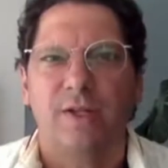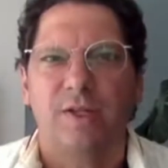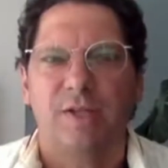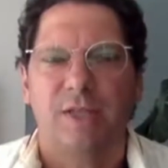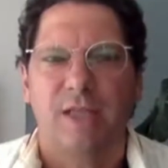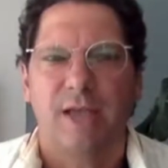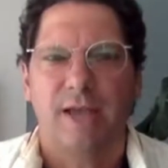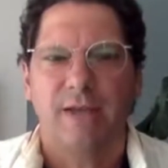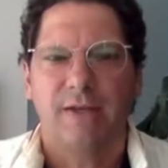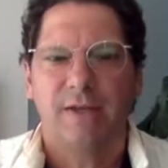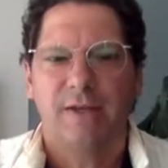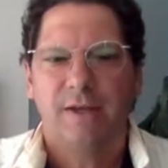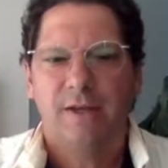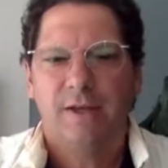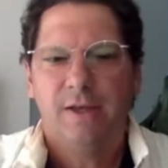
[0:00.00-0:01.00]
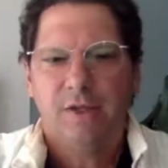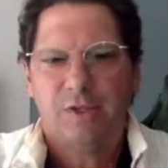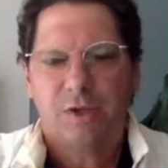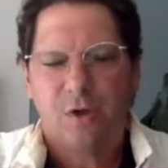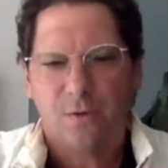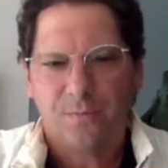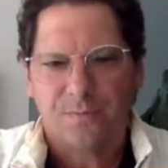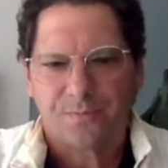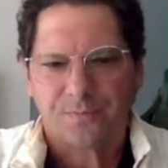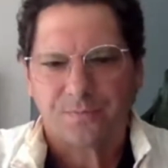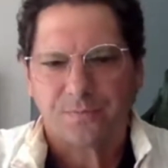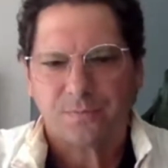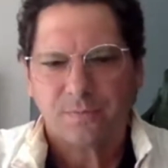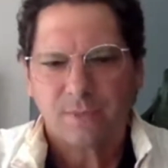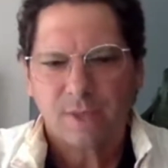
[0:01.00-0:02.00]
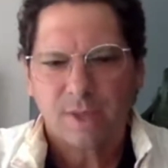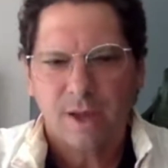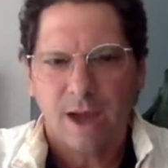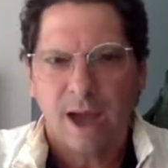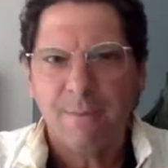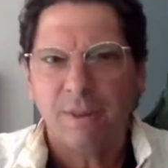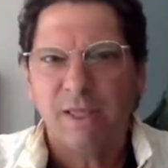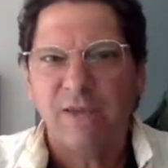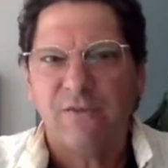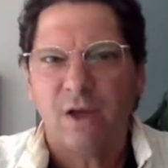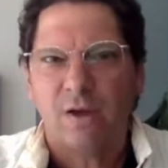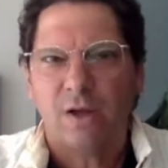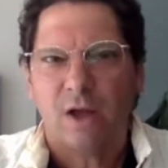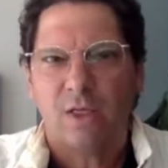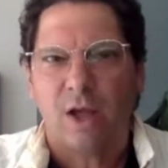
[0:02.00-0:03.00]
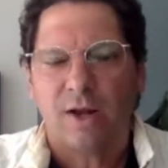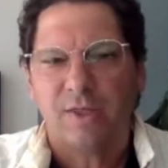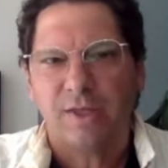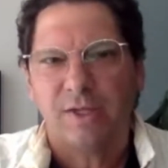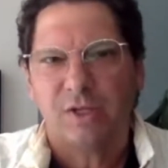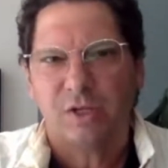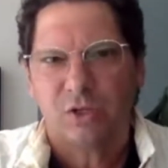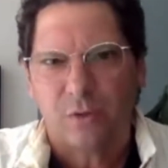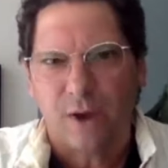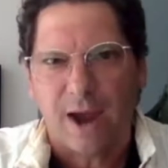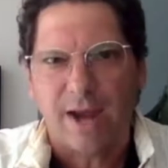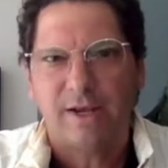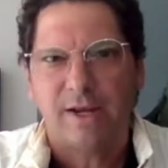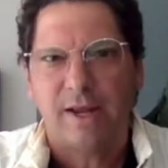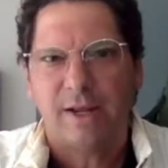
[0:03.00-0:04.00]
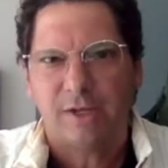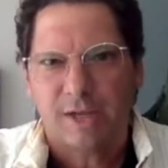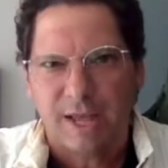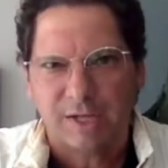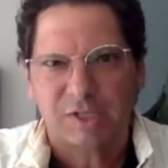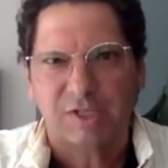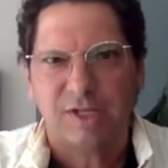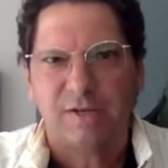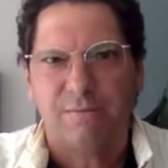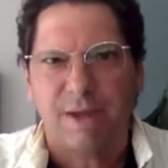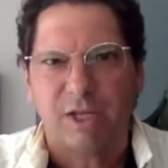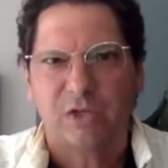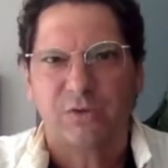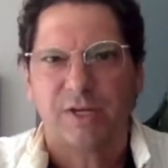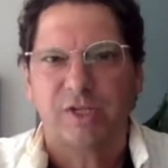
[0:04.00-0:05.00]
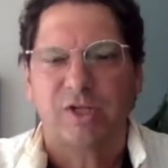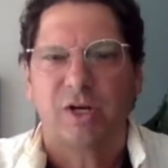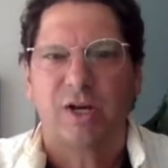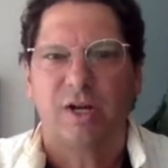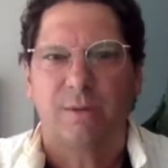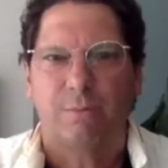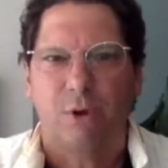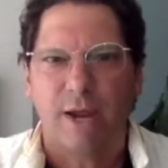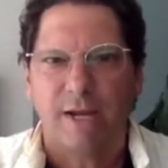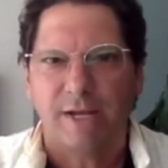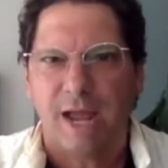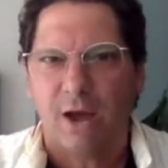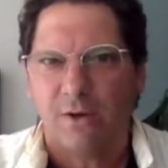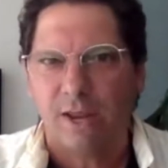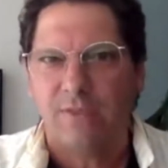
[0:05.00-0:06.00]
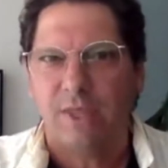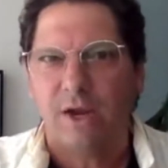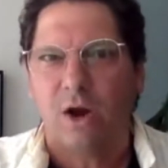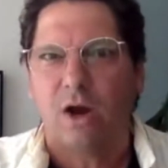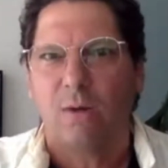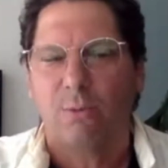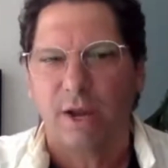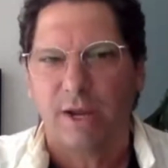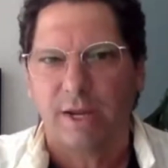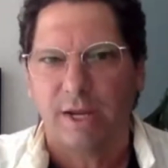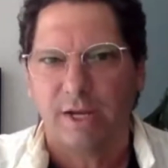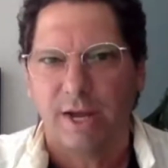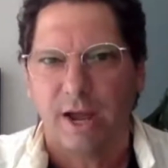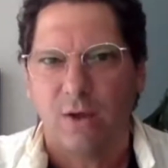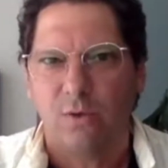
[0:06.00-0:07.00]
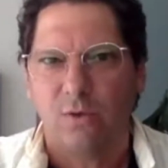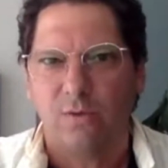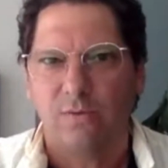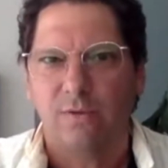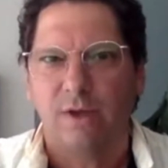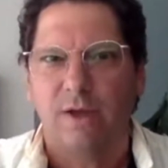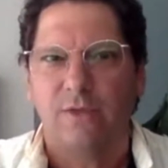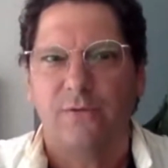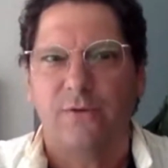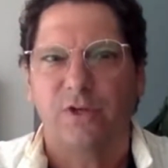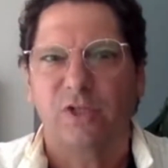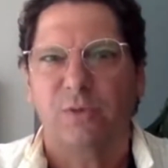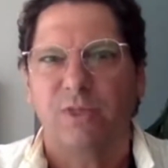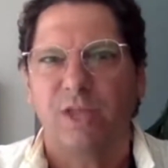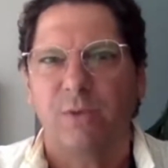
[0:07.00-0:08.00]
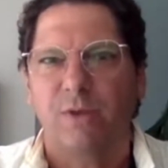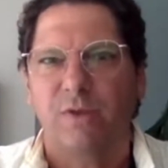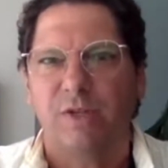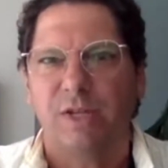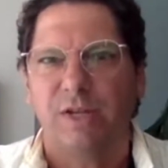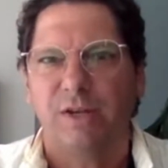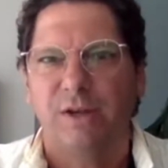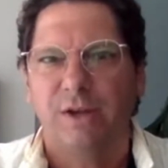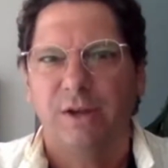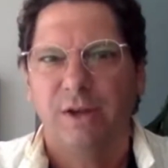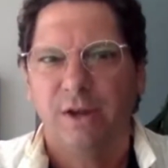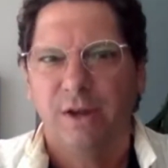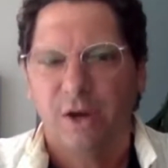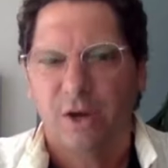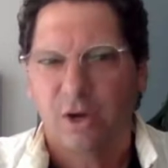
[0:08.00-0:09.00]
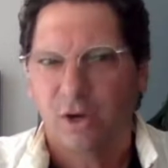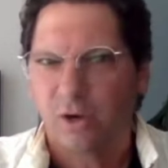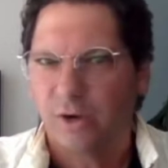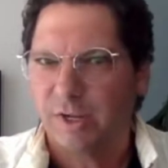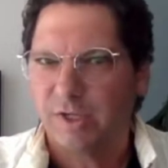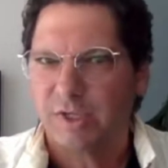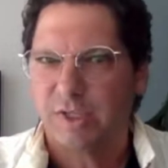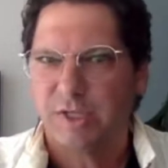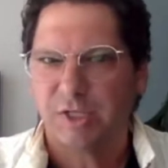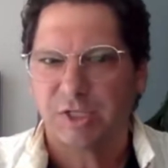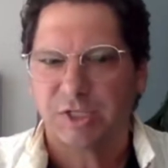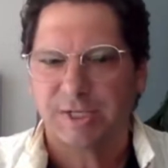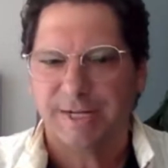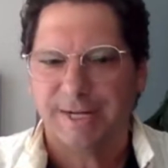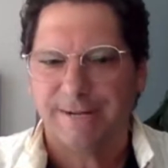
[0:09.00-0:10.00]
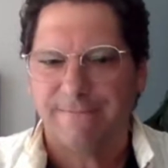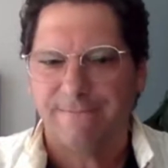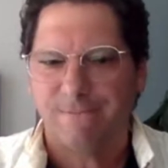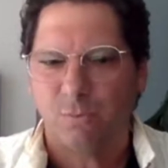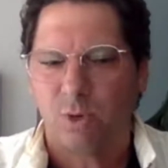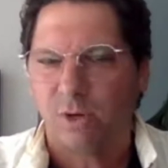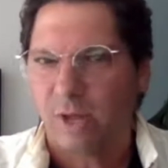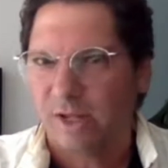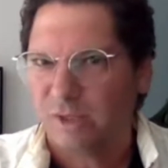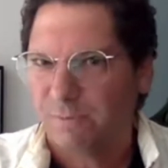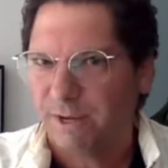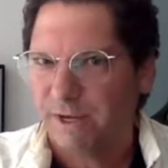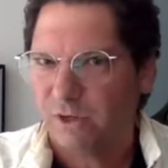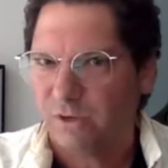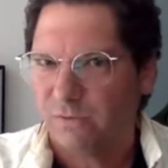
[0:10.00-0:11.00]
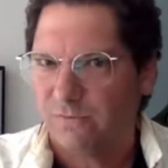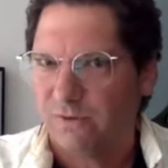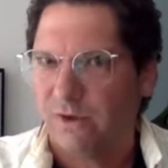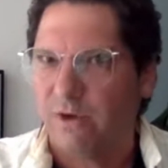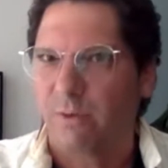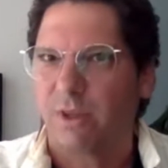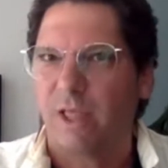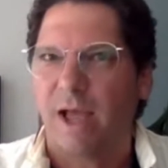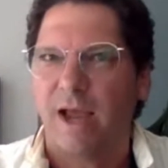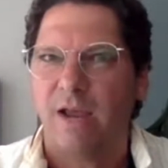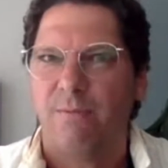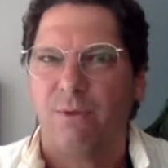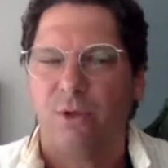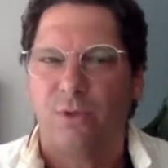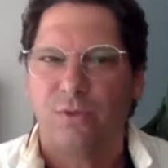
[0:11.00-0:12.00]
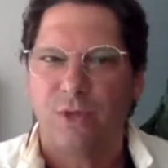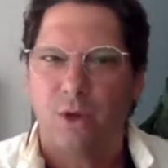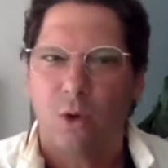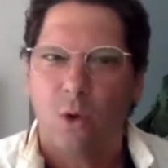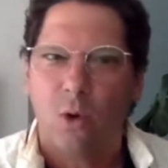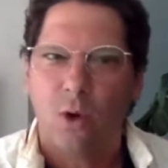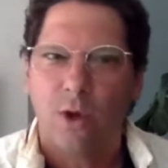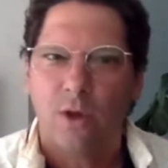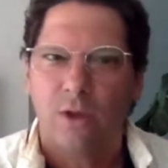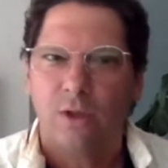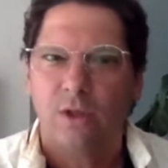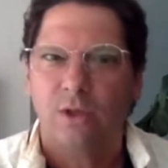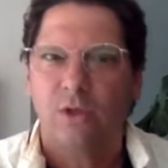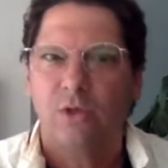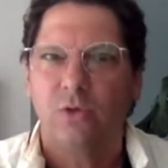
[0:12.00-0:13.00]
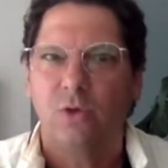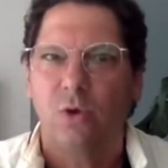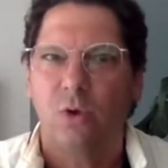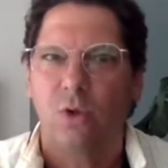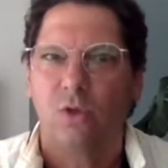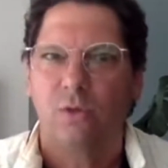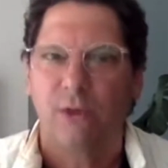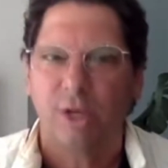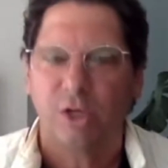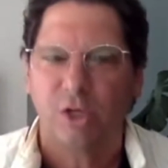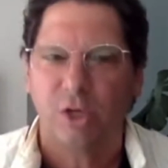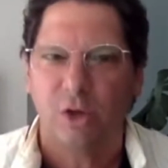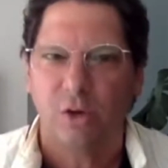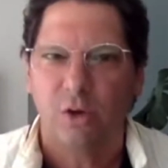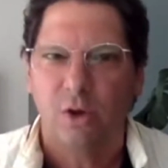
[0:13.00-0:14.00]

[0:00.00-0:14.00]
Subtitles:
delight. So I believe a lot of these tried and tested metrics are going to break down, and they are breaking down. The first one that we've seen occur is this, what has been very reliable, the oil to gold ratio,